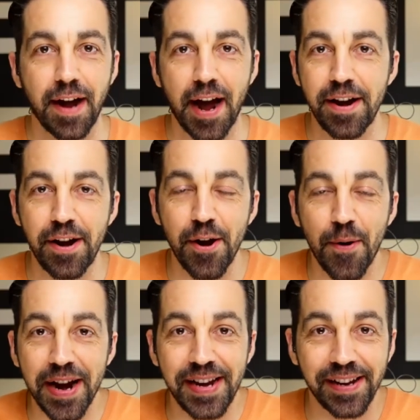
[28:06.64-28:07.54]
I had no
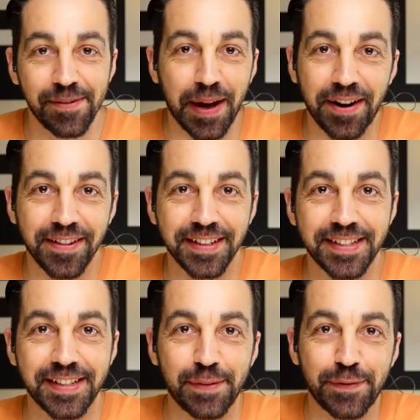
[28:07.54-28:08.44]
idea about all this
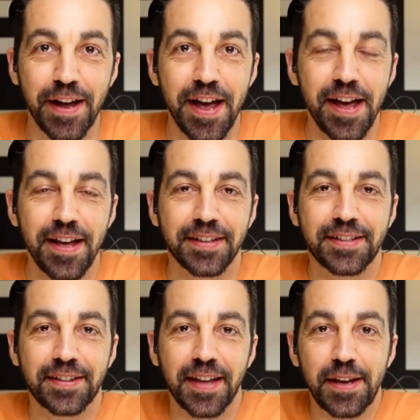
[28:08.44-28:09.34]
stuff.
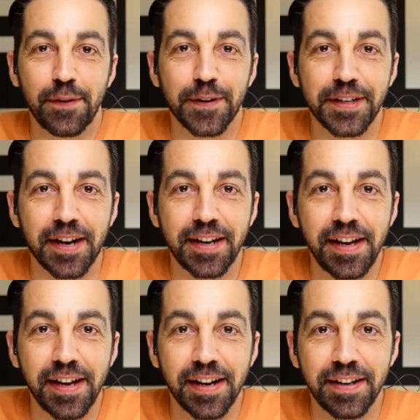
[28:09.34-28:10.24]
So thank you for
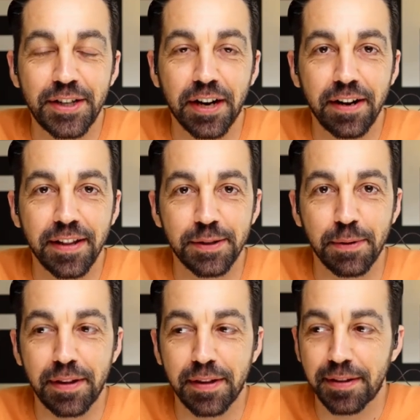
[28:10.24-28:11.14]
talking and sharing this
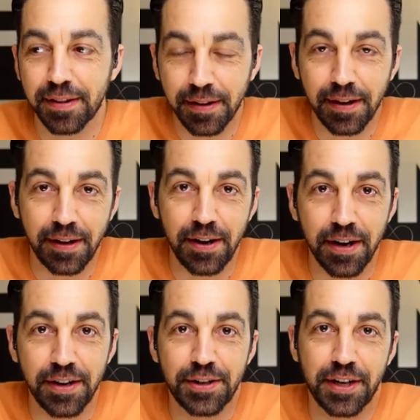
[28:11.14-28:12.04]
with, you're
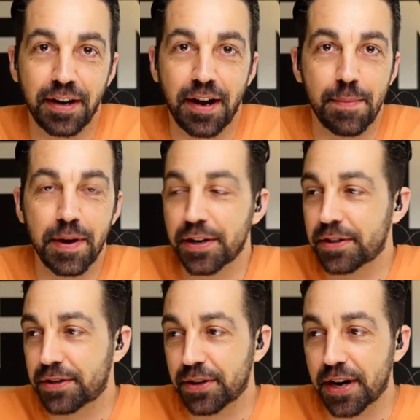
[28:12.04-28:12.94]
going to share, I'm going to
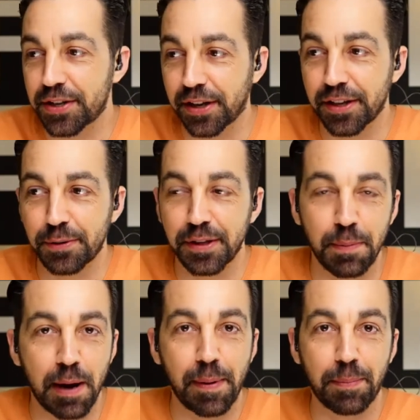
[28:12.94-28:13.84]
try to share this with as
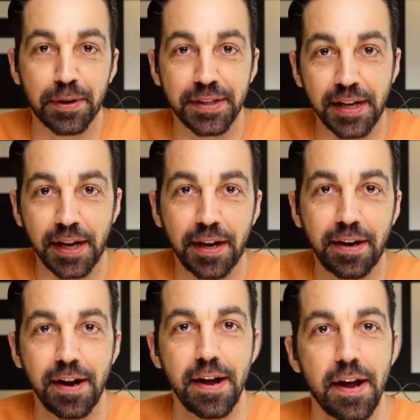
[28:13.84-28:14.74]
many people as I can,
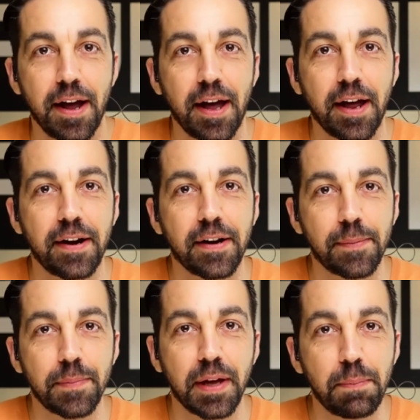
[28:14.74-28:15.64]

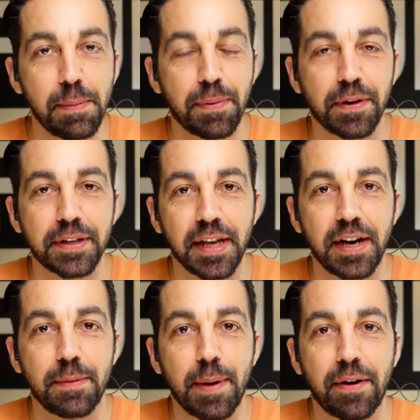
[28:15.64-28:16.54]
and get people
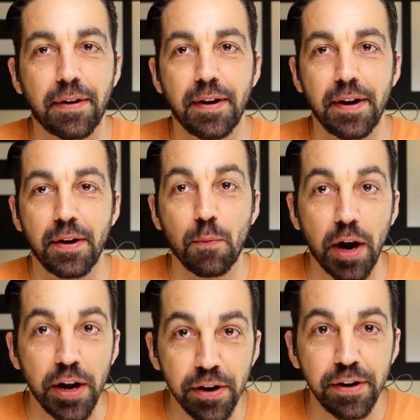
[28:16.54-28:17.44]
excited about
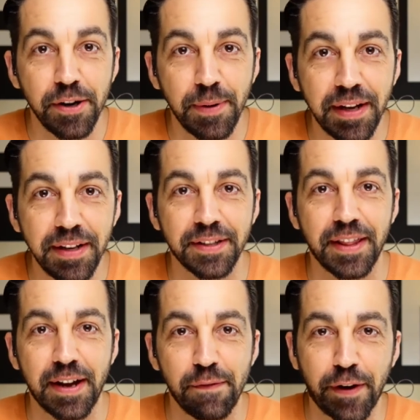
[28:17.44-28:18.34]
what you're doing so
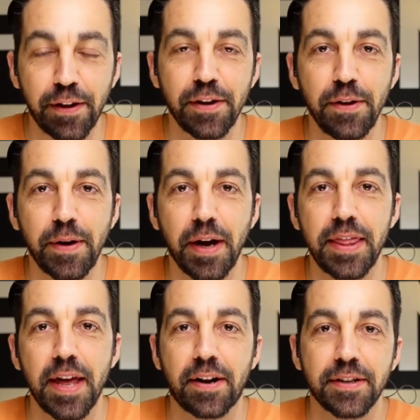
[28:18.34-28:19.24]
they can follow you, and
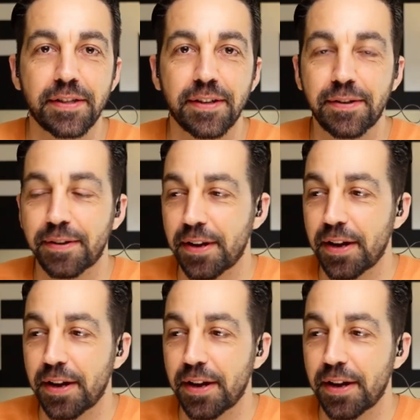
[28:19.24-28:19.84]
then also